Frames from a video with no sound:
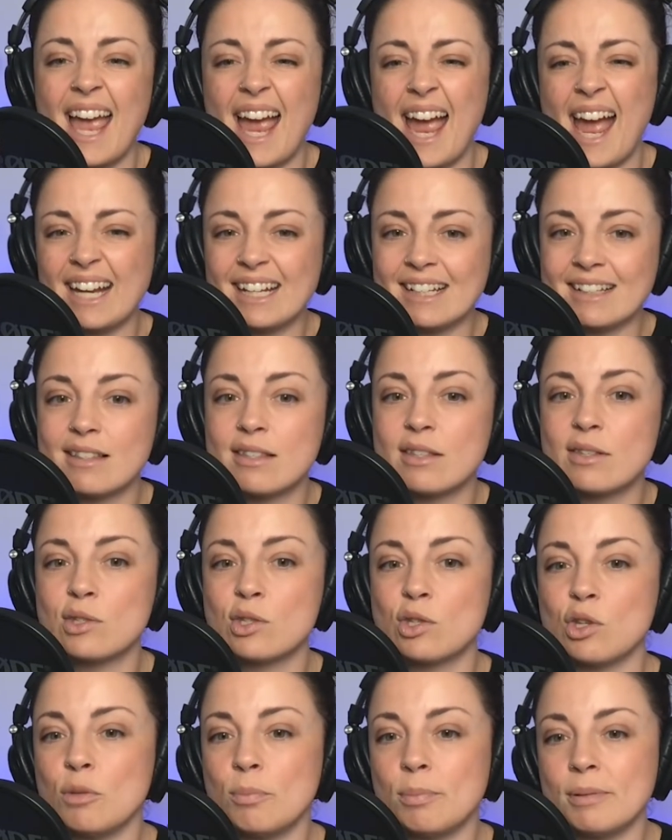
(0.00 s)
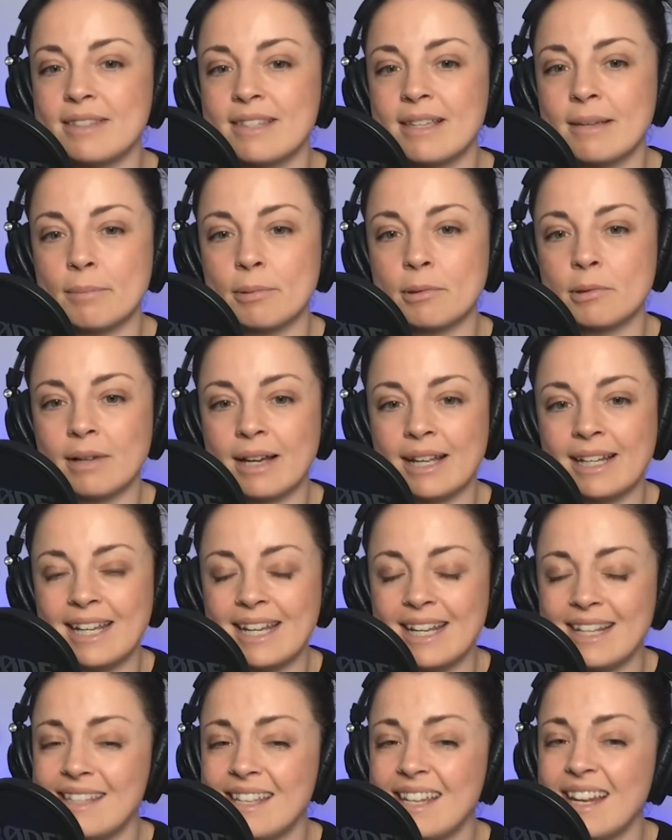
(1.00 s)
and it's super simple and
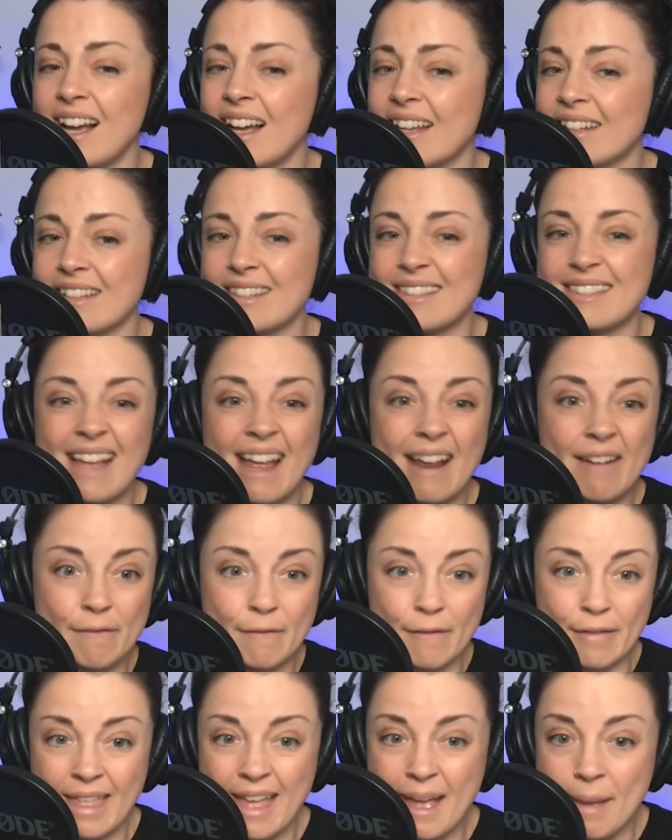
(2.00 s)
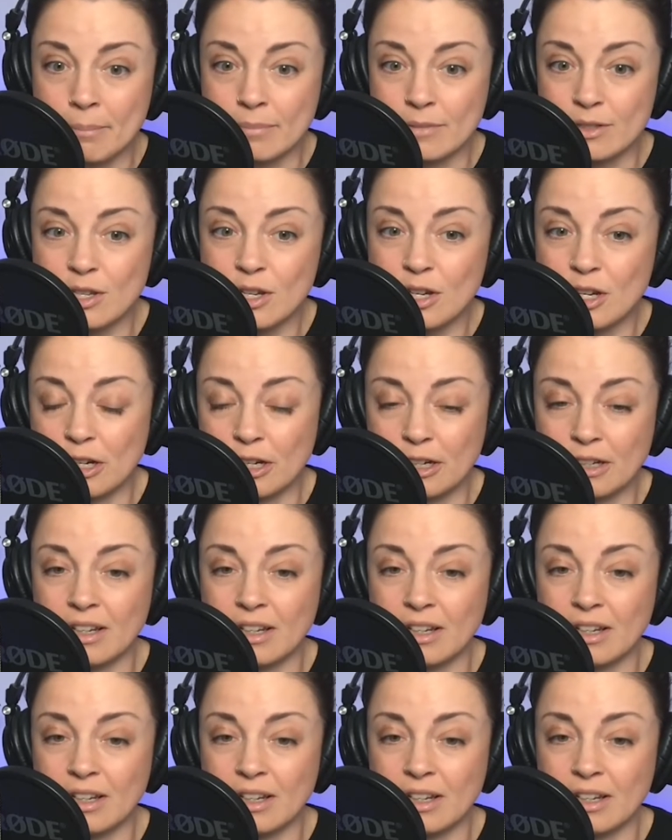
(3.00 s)
easy to understand for them too.